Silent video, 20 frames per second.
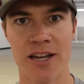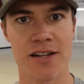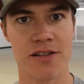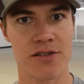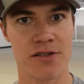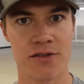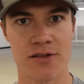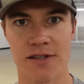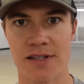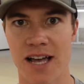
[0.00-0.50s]
it
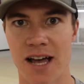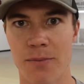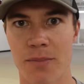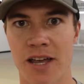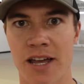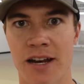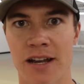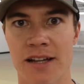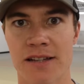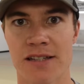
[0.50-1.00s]
as soon as that
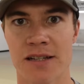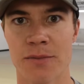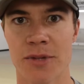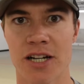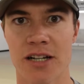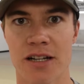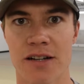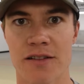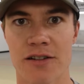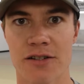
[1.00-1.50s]
pin hits the
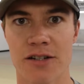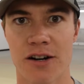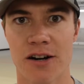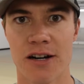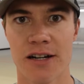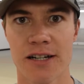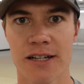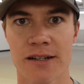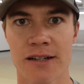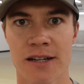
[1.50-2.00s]
middle of their
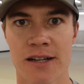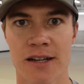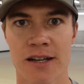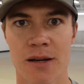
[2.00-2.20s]
target,